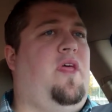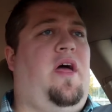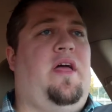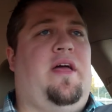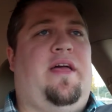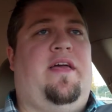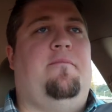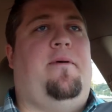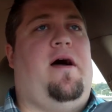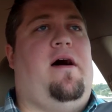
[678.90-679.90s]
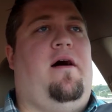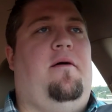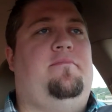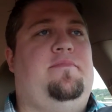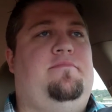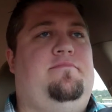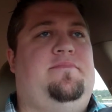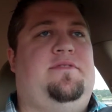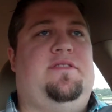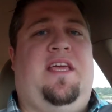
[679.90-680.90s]
hip-hop,
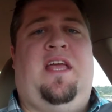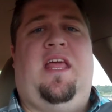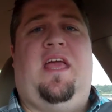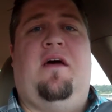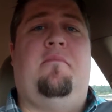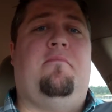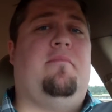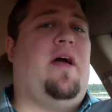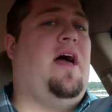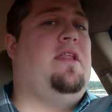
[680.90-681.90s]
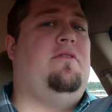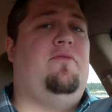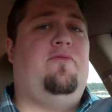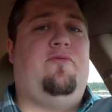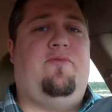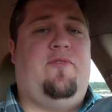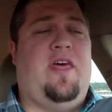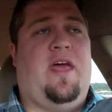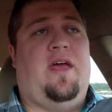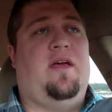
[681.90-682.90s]
EDM kind of
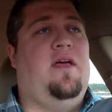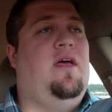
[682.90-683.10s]
thing.